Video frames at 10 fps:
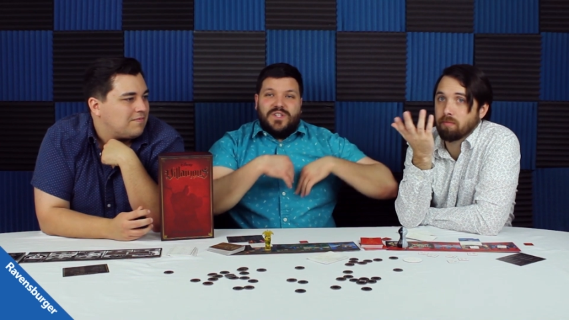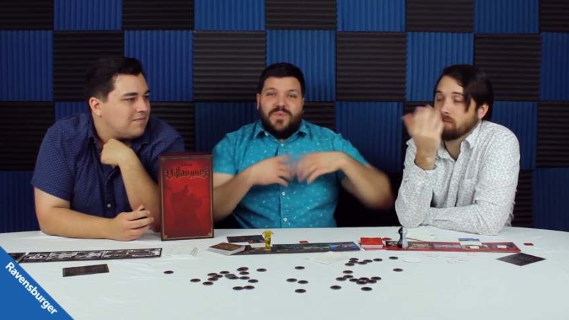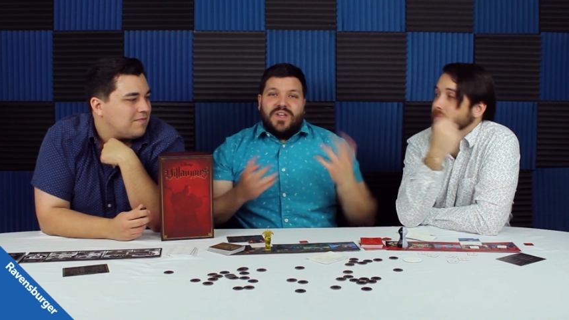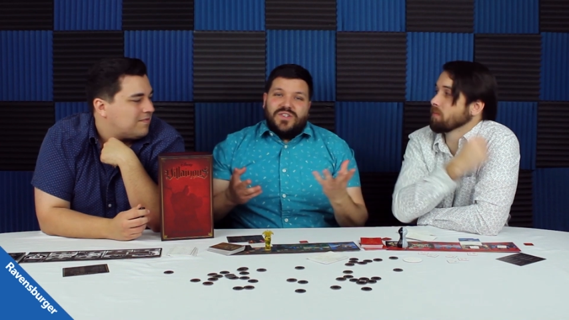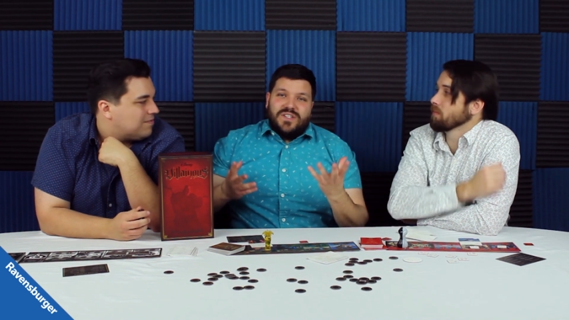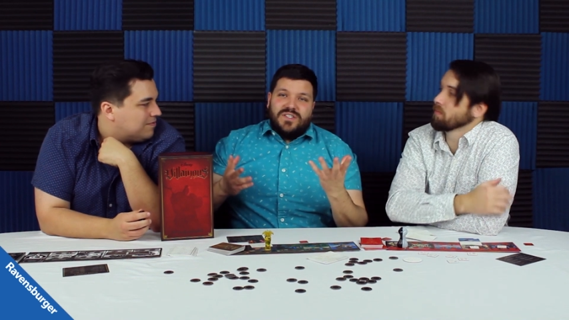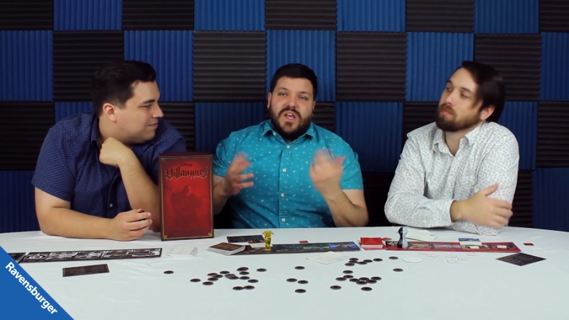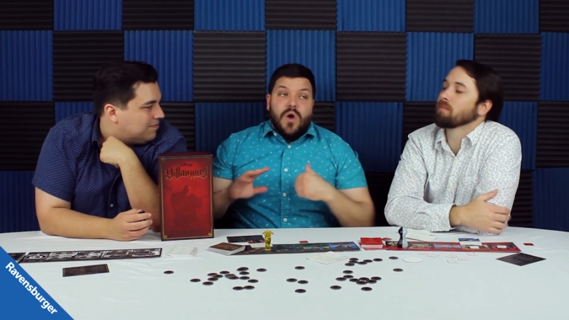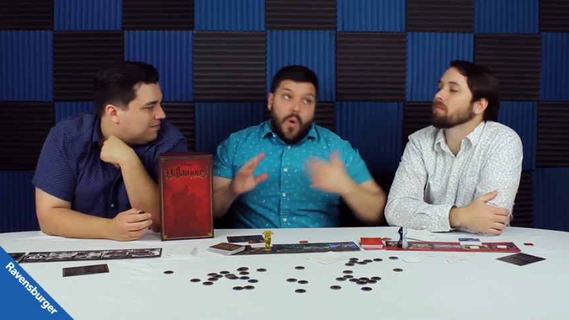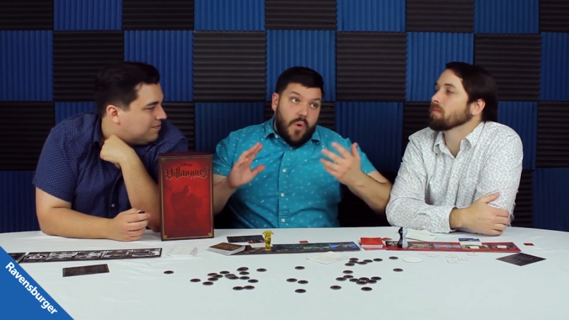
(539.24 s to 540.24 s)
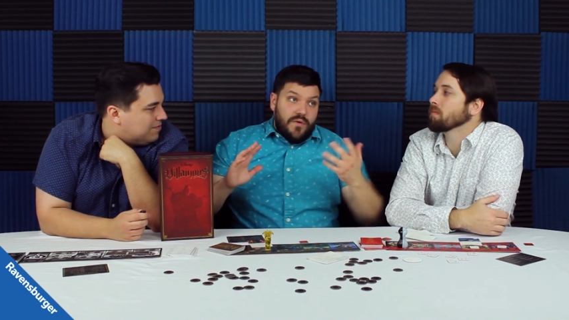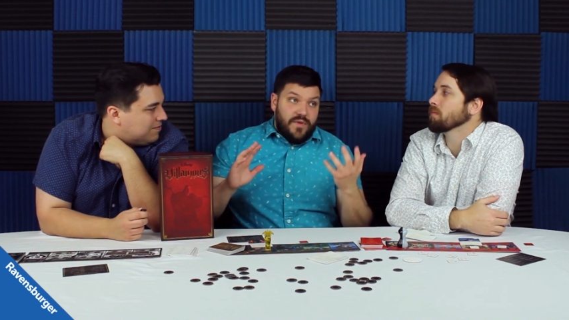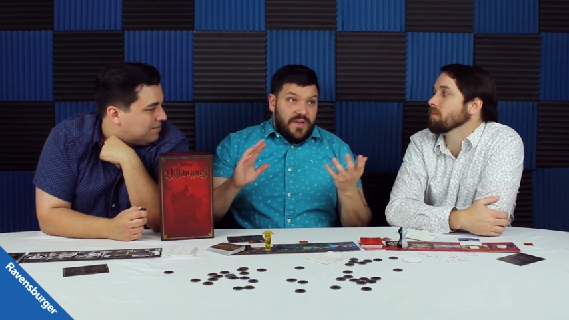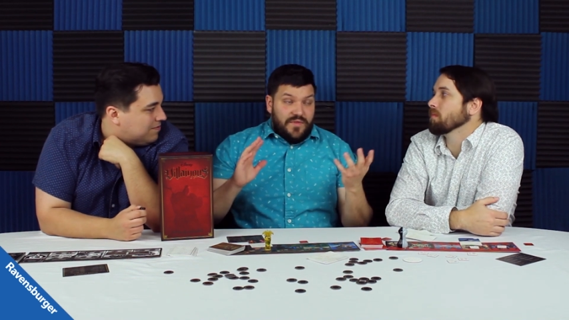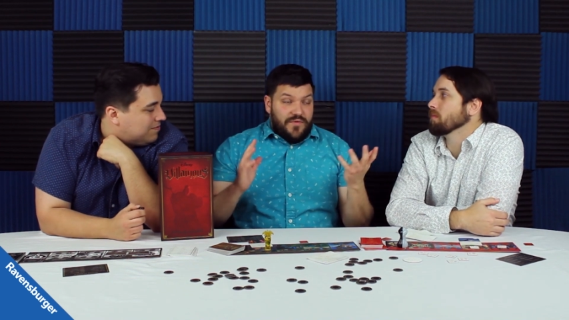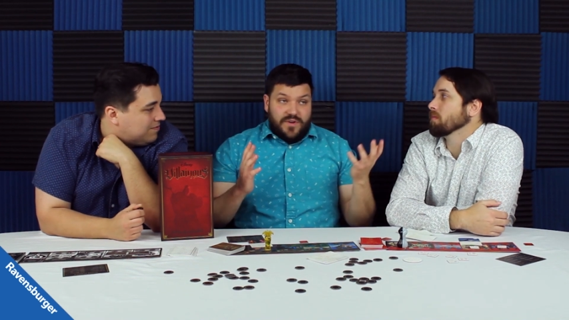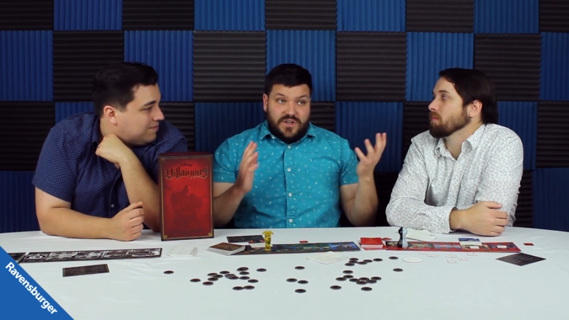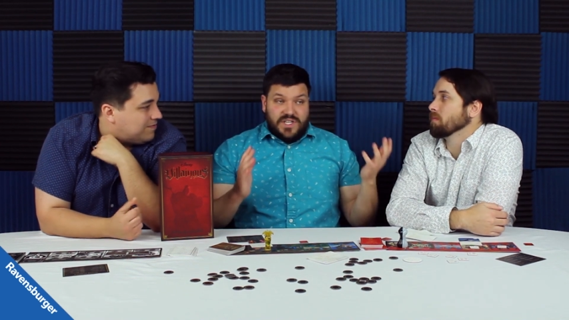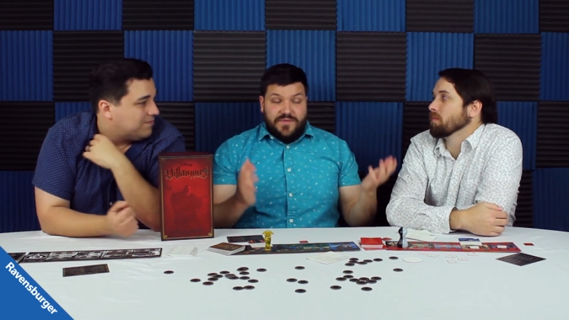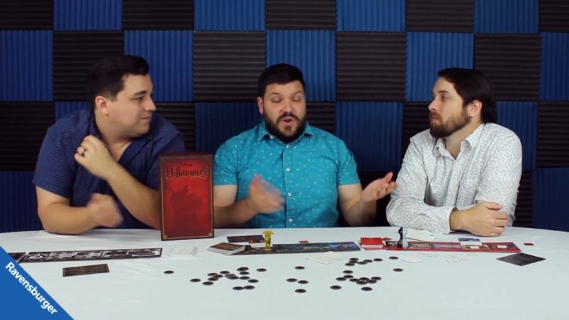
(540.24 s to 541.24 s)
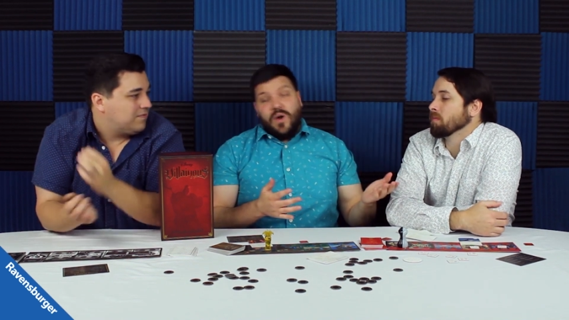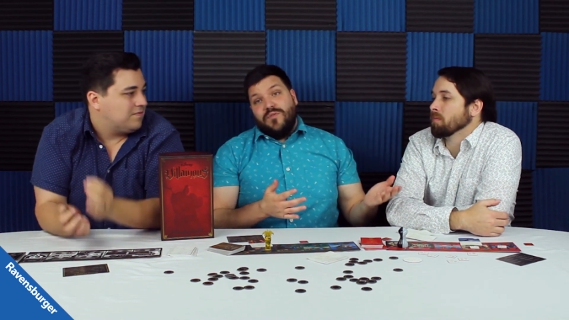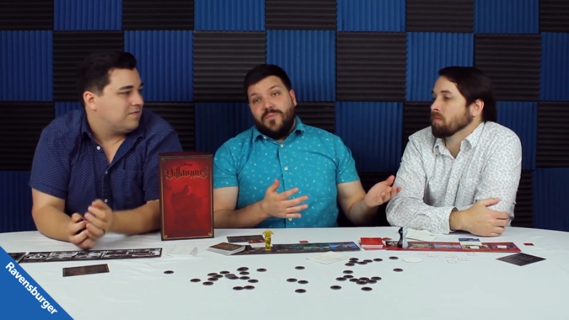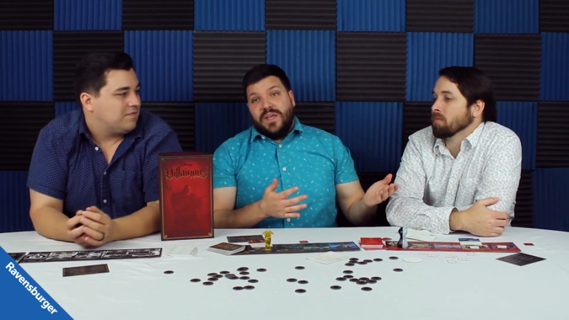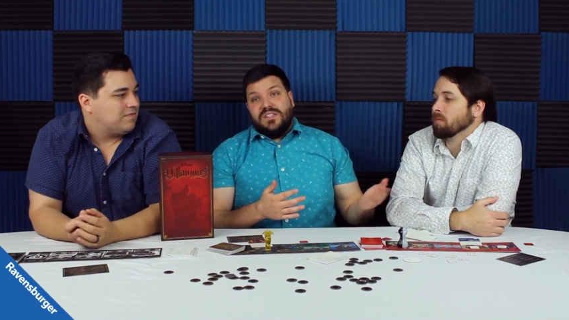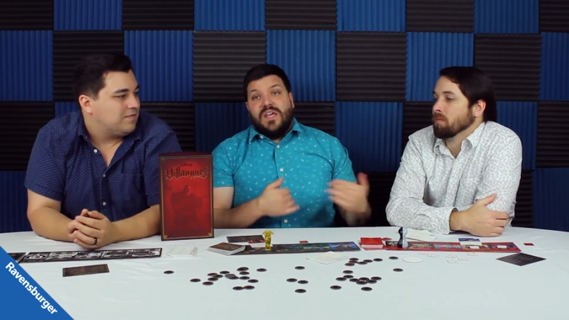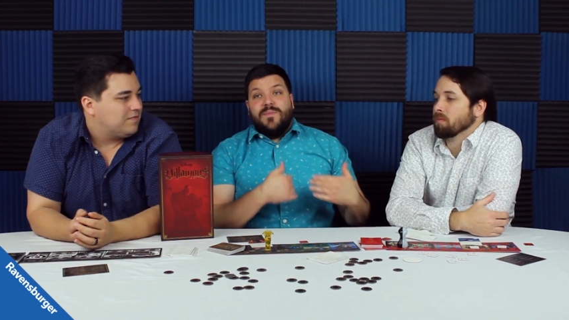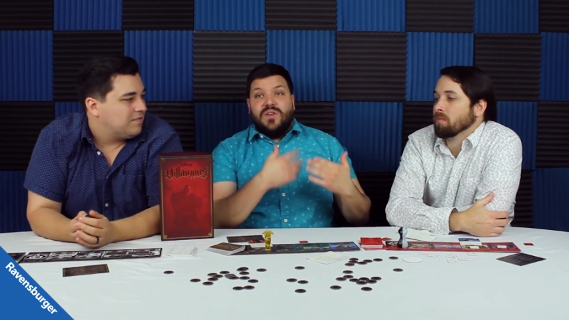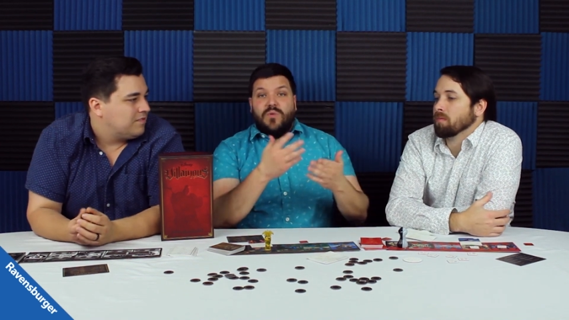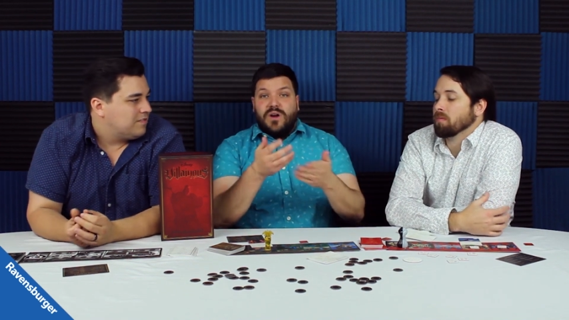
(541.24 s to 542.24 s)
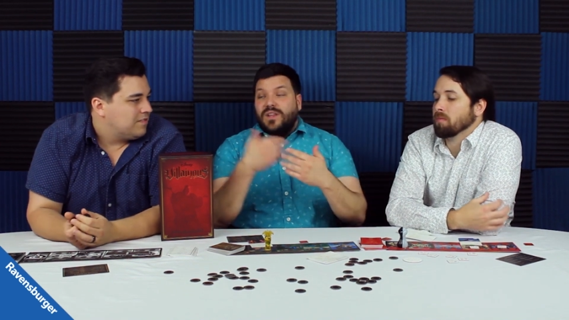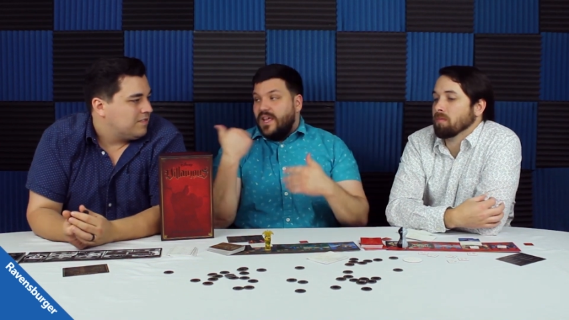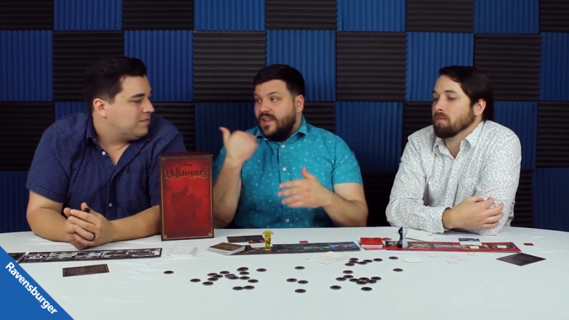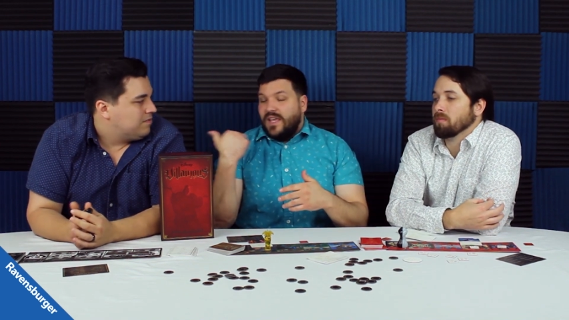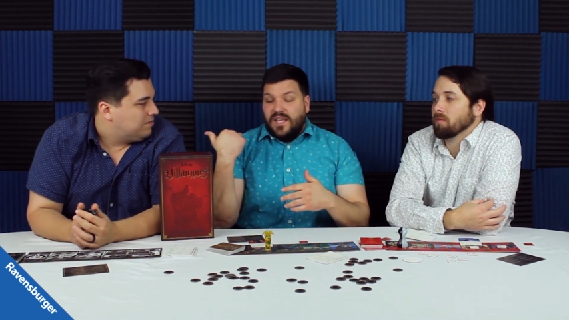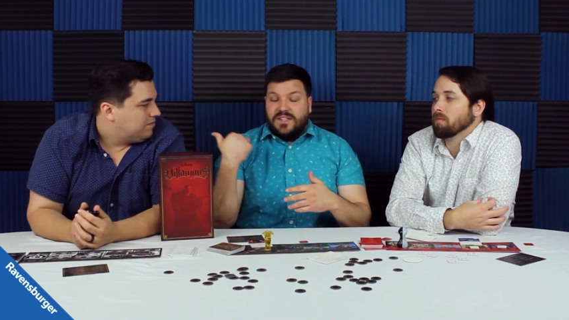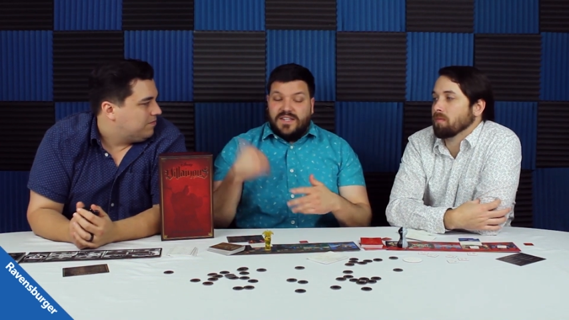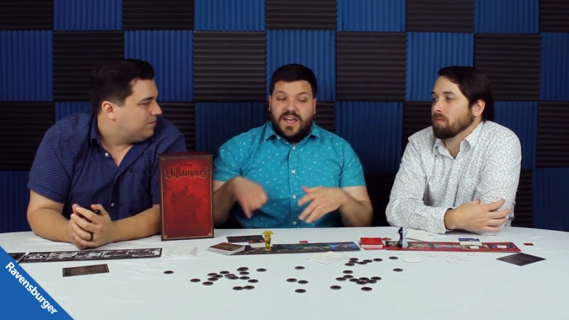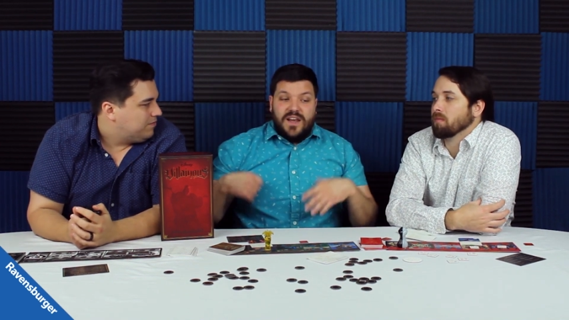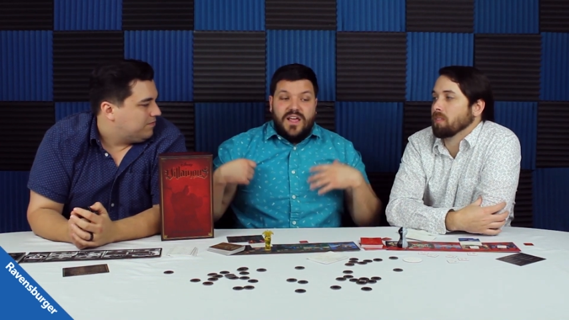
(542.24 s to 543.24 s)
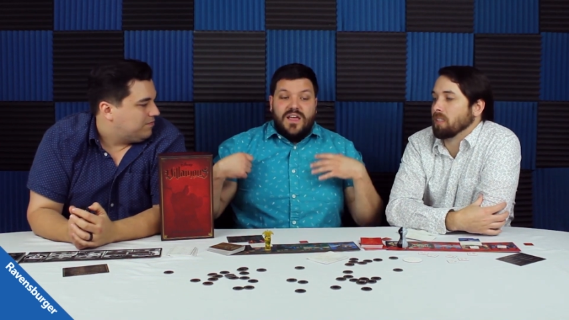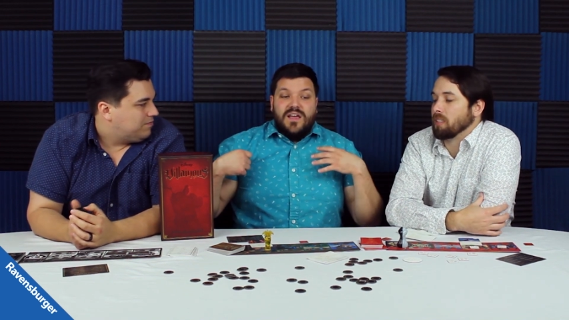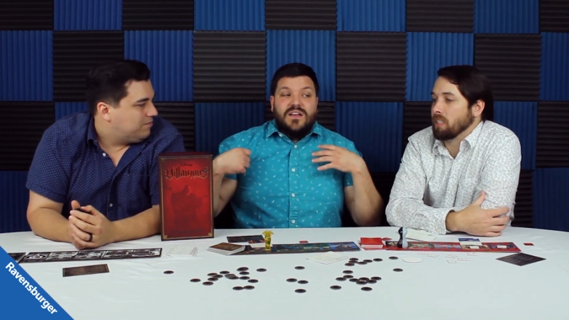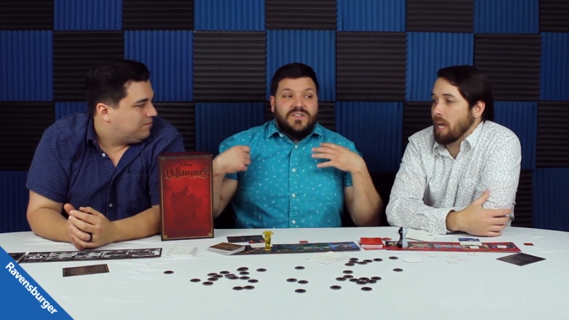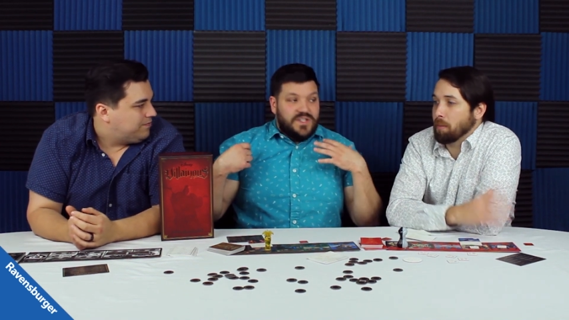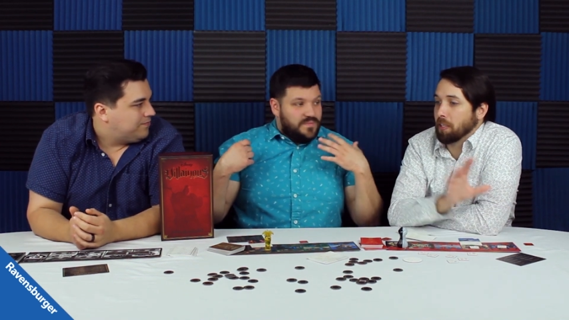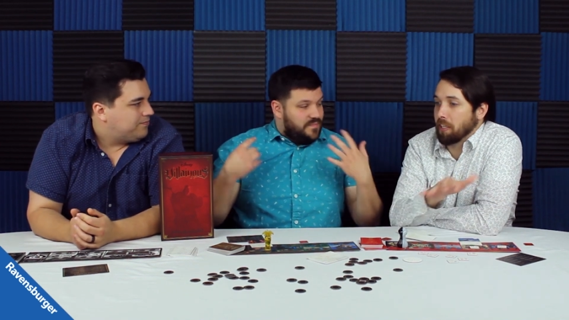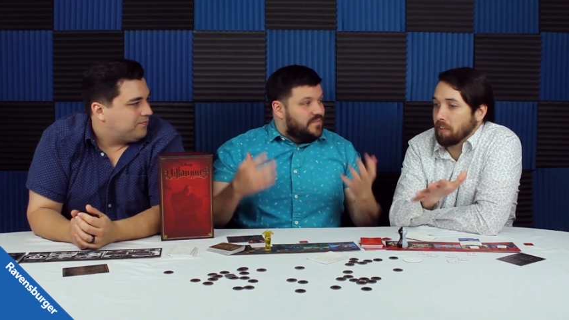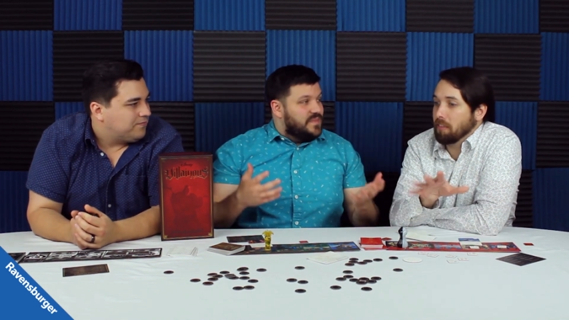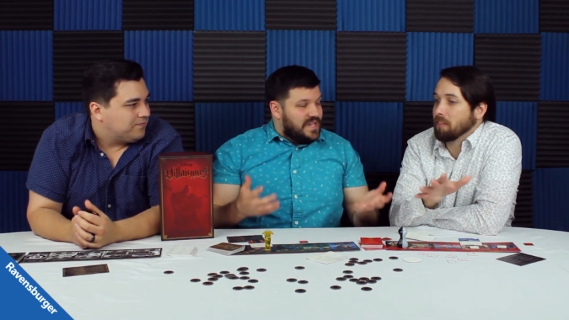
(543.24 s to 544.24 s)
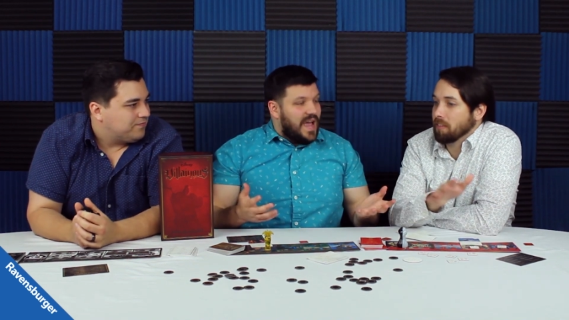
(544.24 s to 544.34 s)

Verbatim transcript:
Speaker 1: expansions, or even for just if you don't have the base game and you want to like like he said, dabble in it,